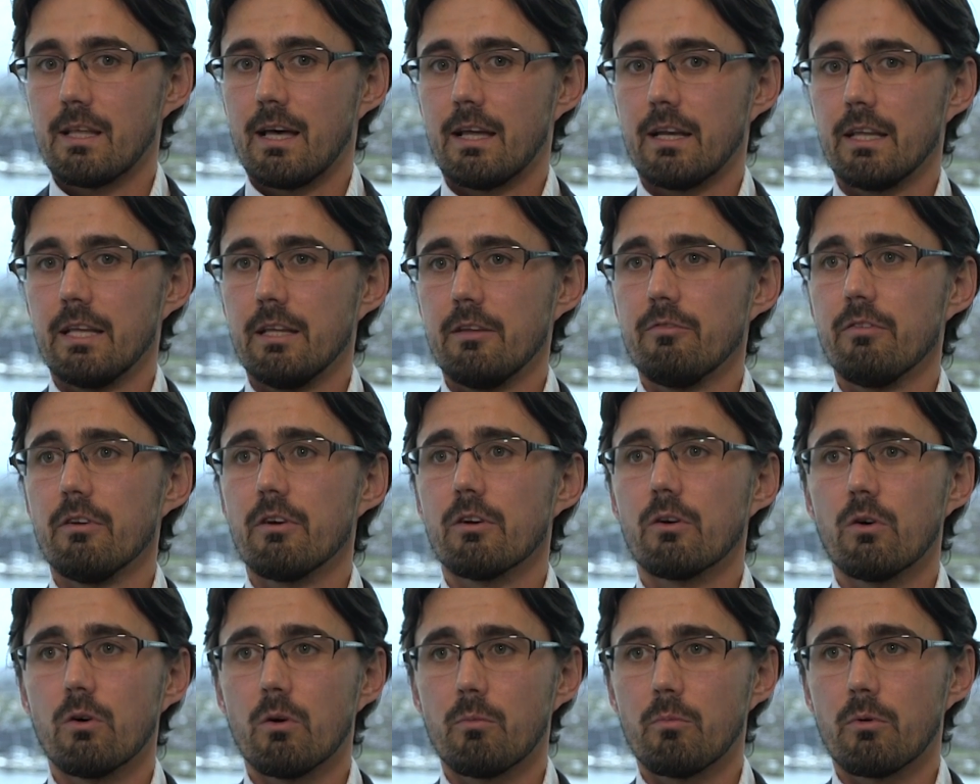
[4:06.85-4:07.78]
that if a
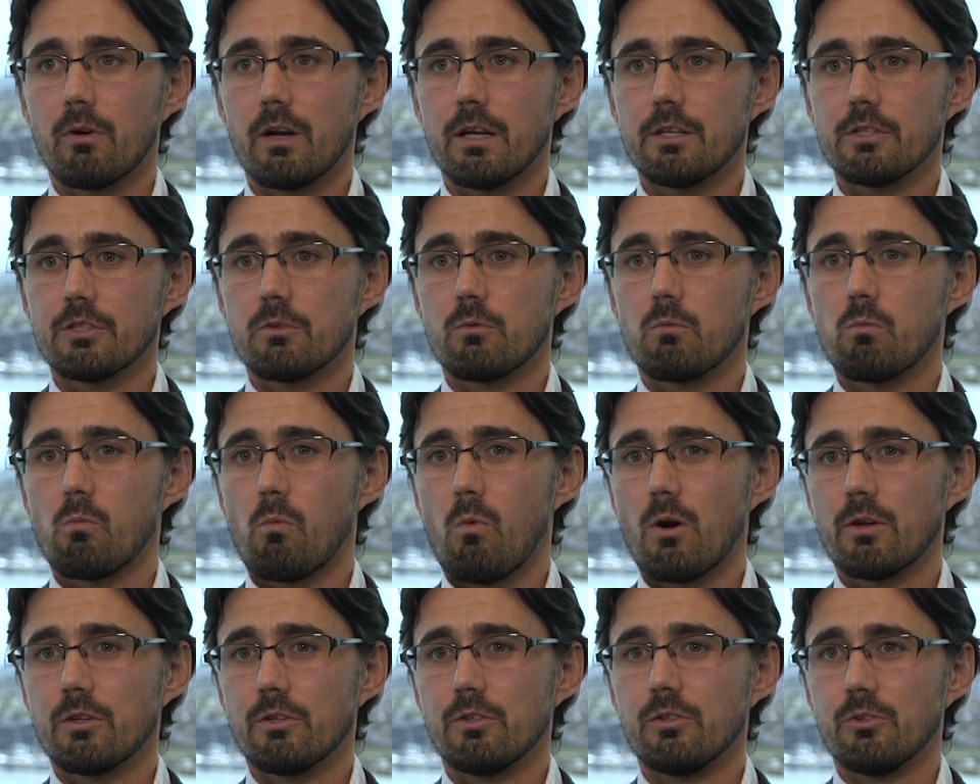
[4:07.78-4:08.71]
corporation
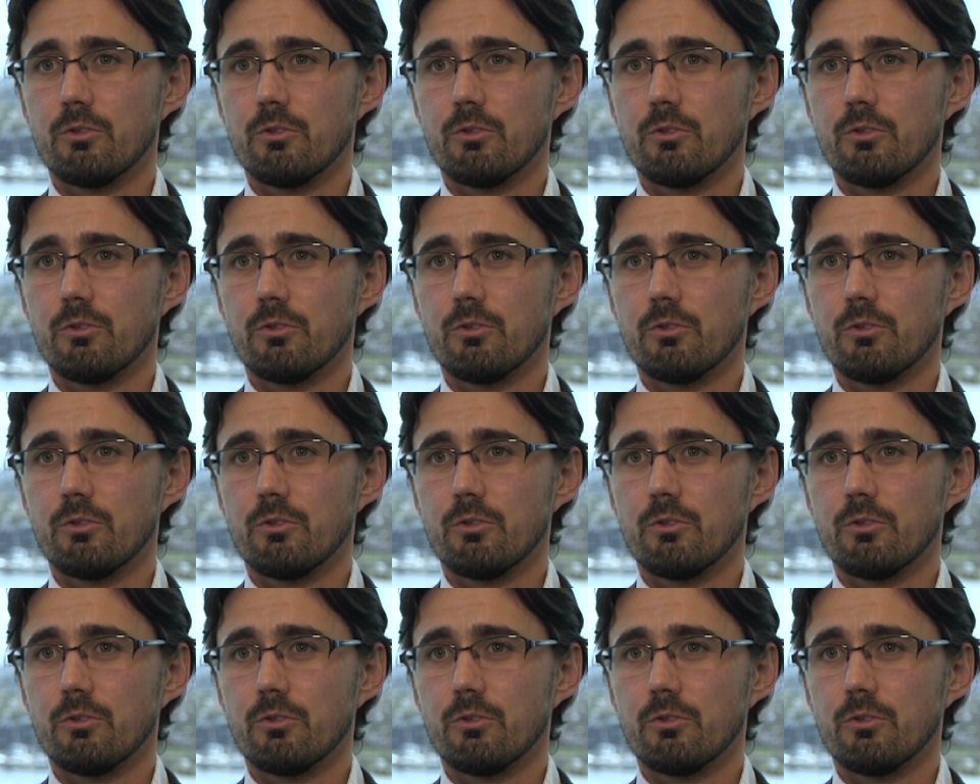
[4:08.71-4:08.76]
wanted